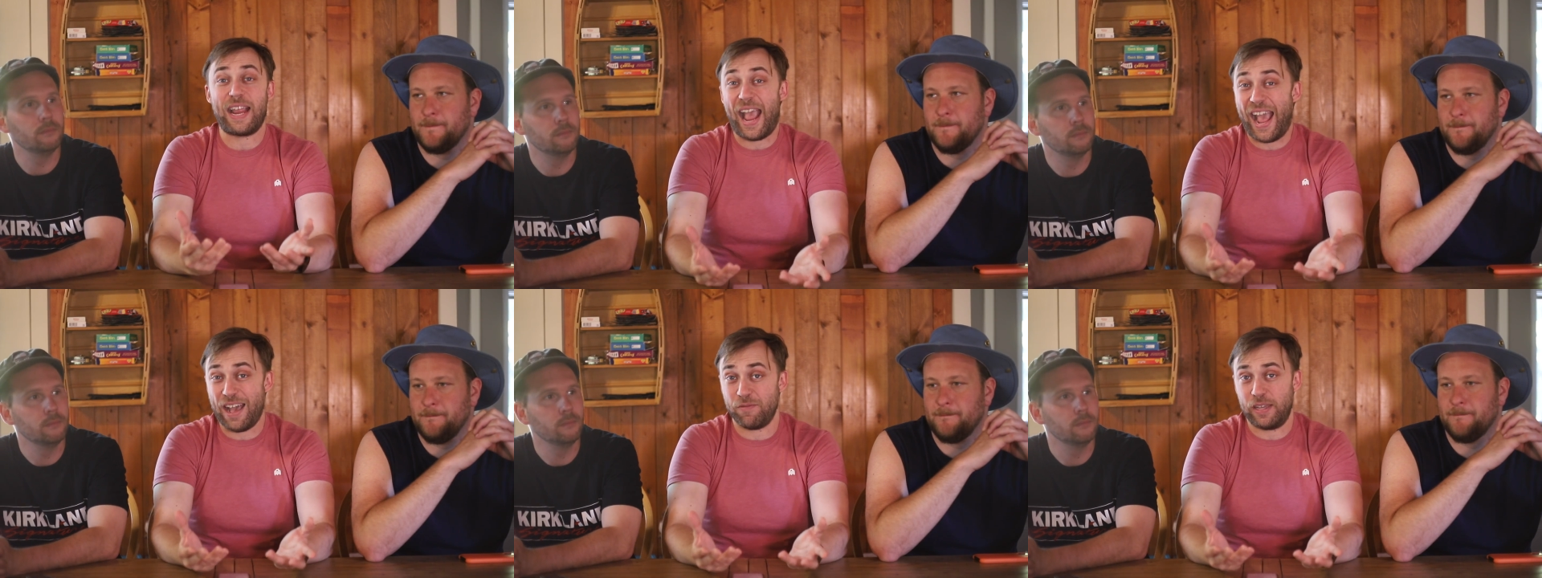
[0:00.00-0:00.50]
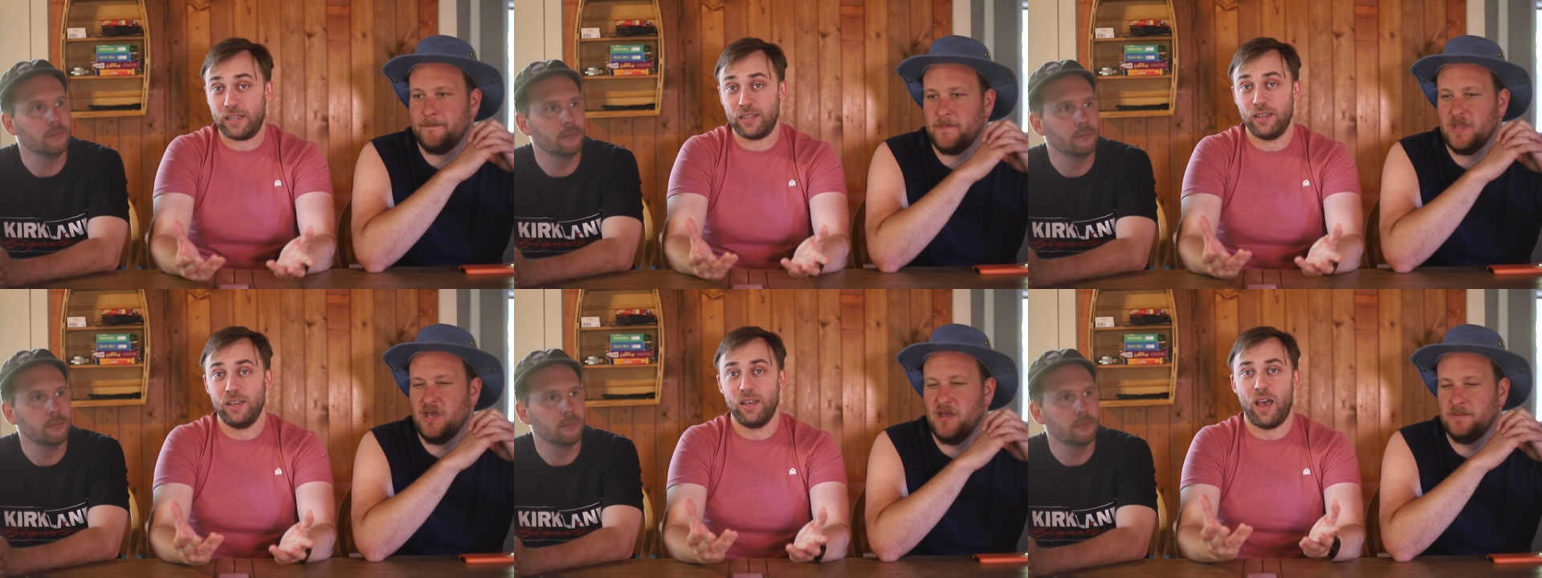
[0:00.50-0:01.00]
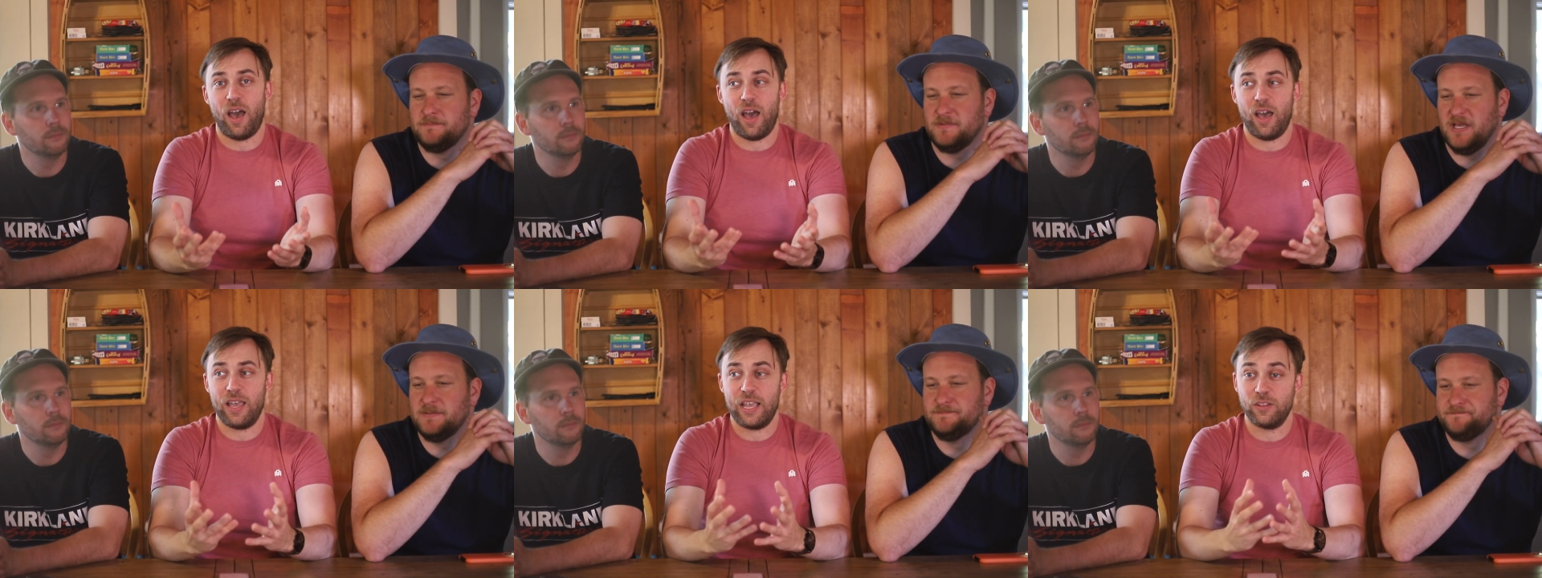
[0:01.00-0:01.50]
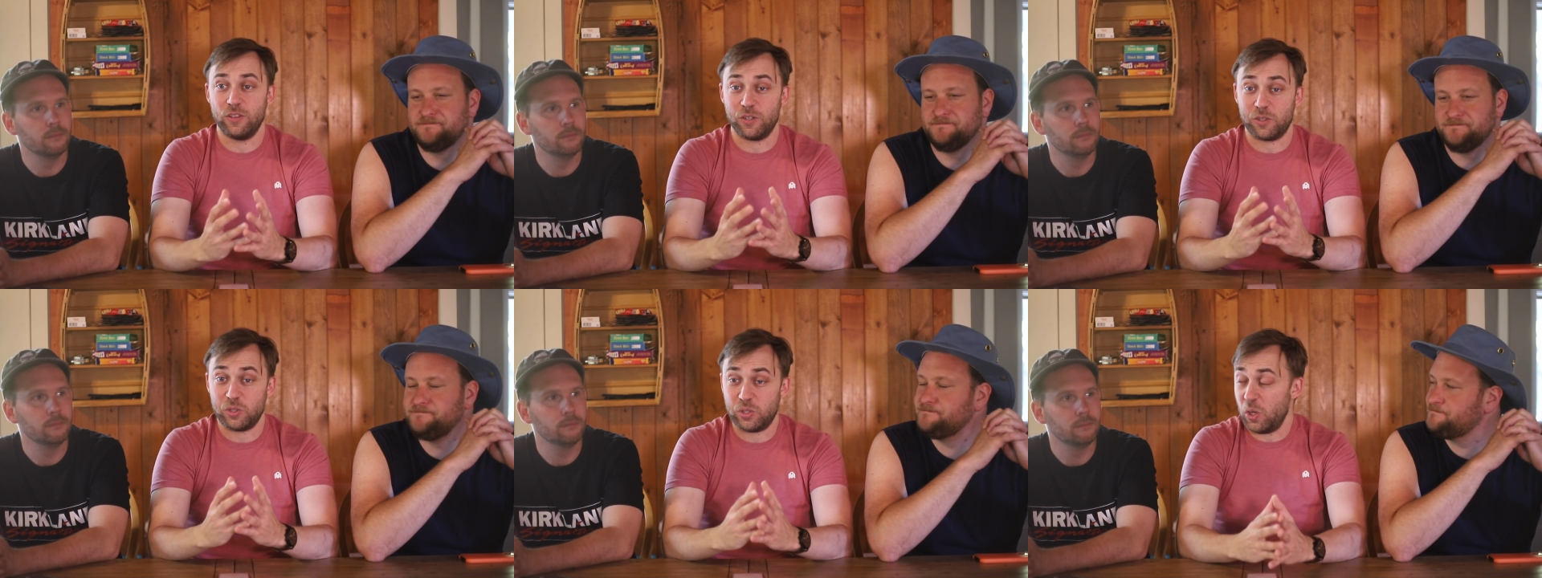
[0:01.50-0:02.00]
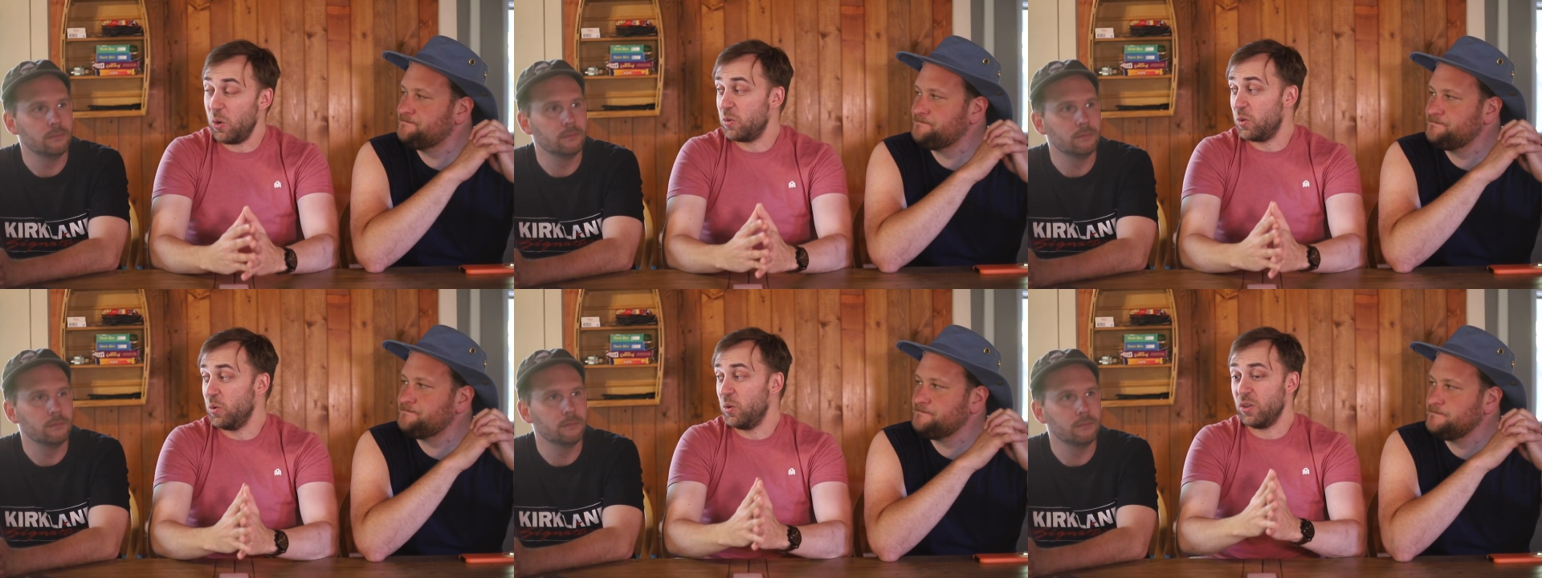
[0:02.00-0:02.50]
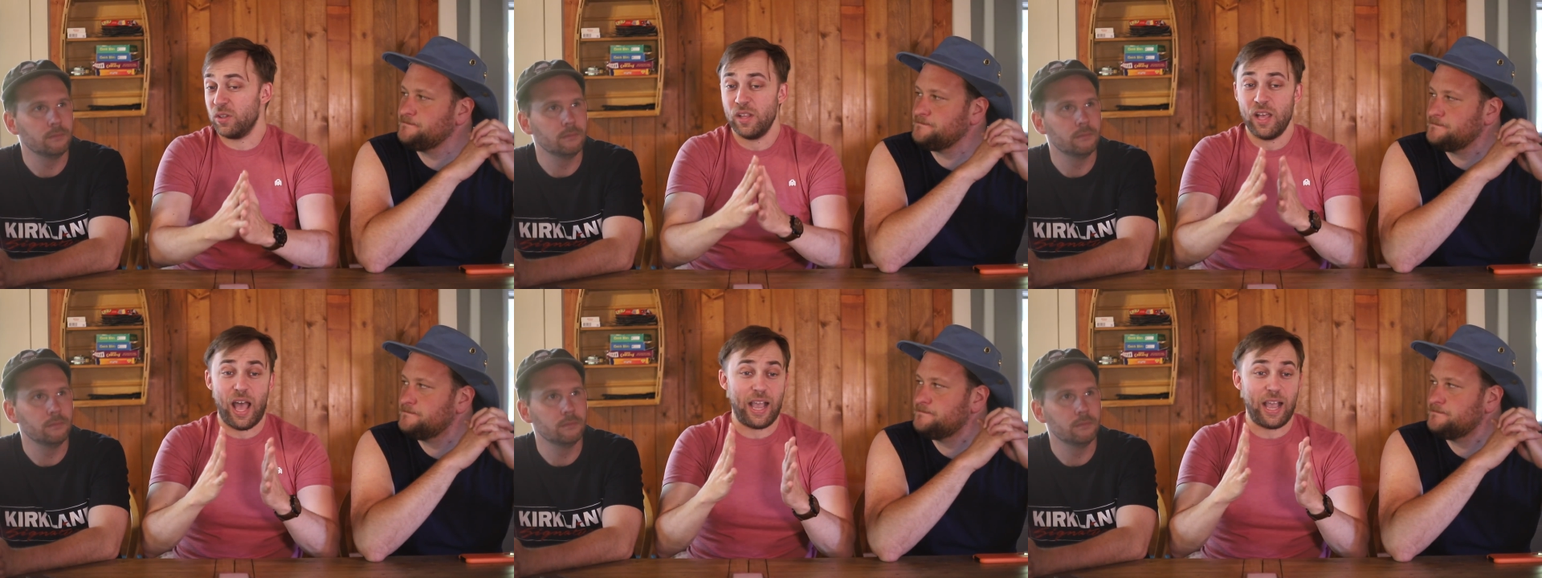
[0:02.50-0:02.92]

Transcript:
Speaker 1: Havoc. Uh-huh, uh, yeah. It looks so cool.